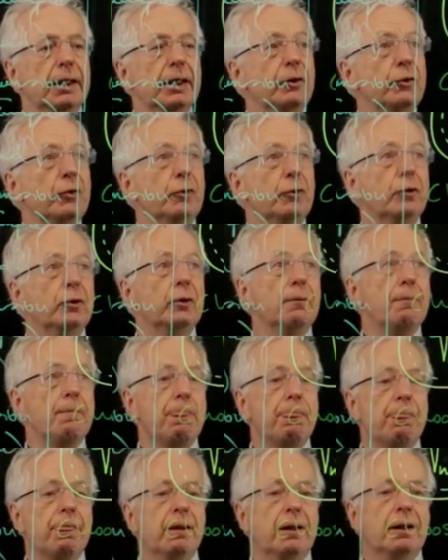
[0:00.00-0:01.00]
x
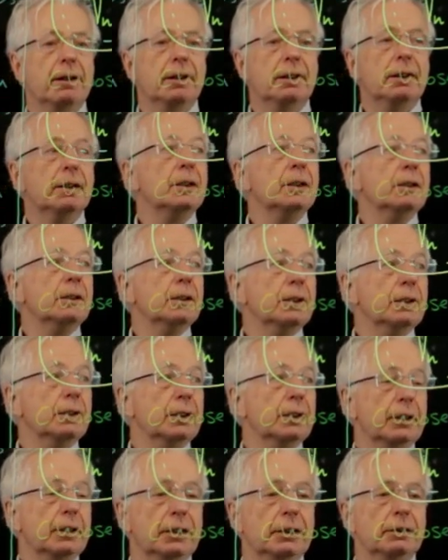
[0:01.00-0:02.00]

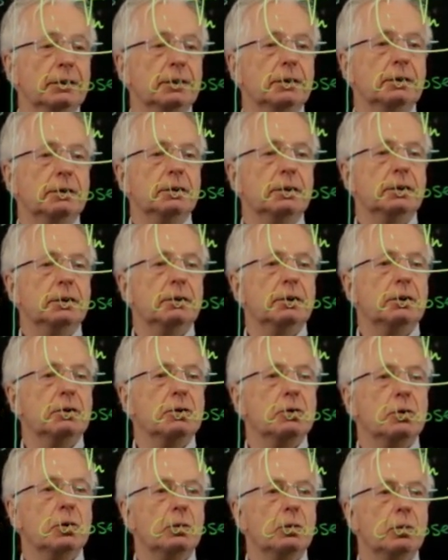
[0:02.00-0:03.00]
in
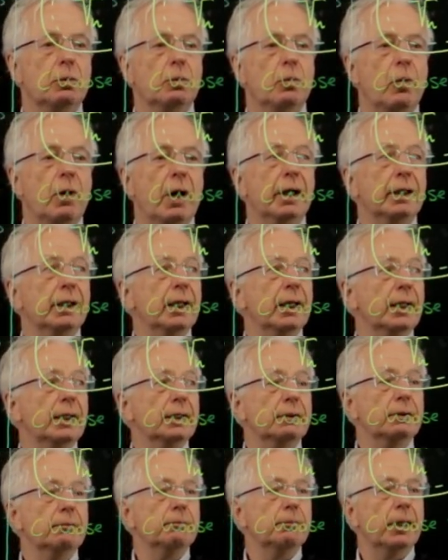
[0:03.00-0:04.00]

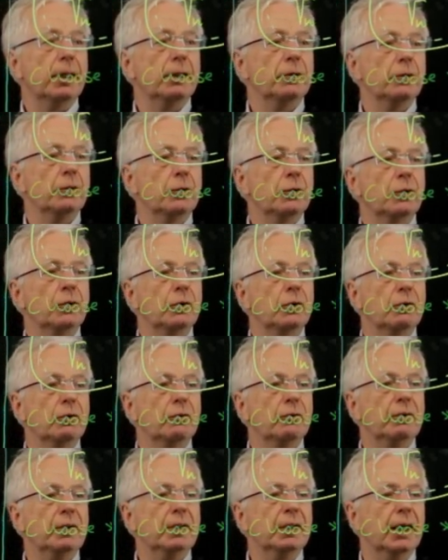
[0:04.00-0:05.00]
yn minus
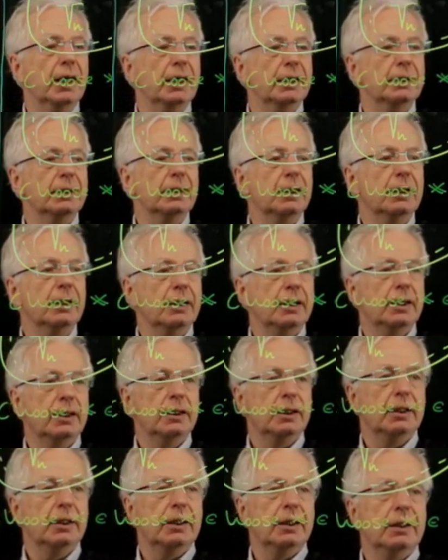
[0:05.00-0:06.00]
vn.
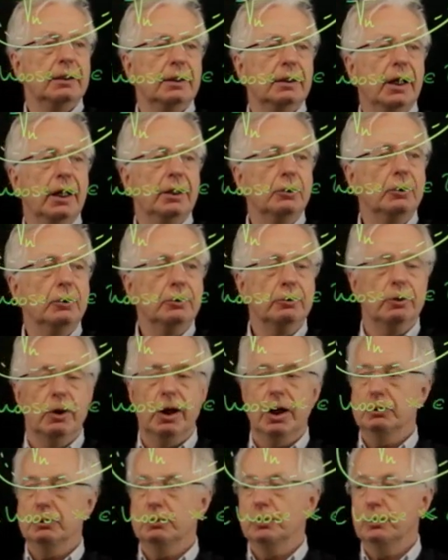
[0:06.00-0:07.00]
I don't know
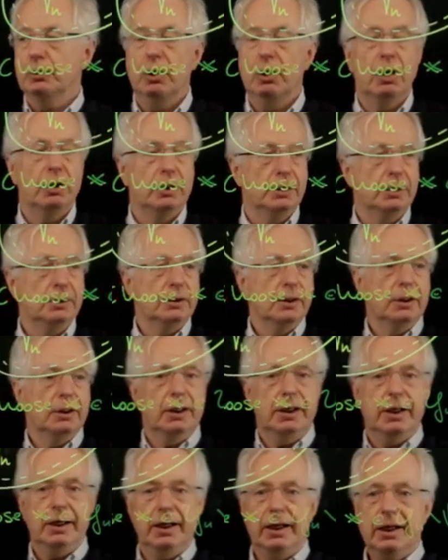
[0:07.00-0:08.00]
how to call it
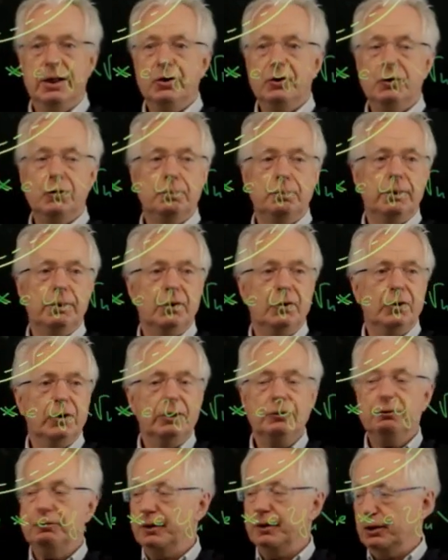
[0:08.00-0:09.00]
as
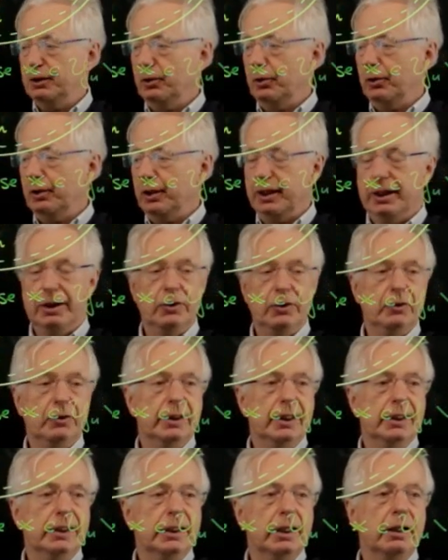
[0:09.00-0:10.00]
specific or as
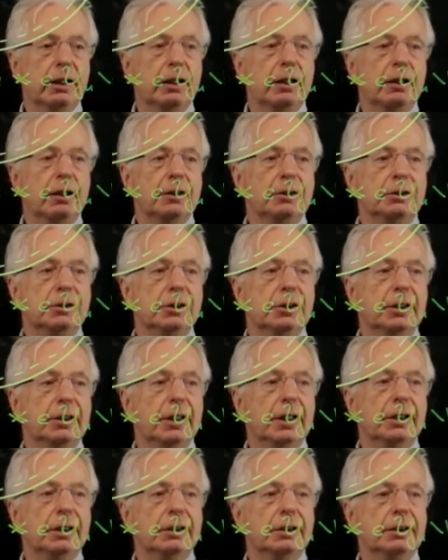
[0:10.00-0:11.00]
little
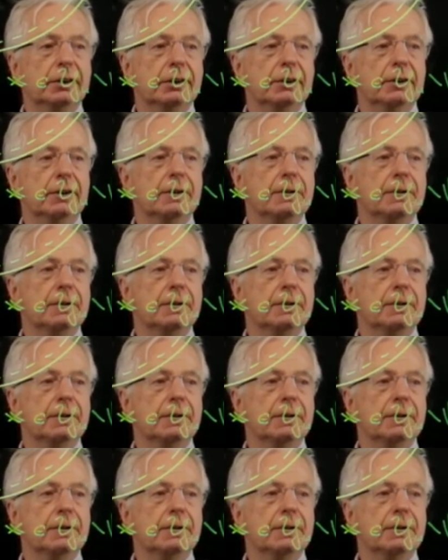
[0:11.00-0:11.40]
generic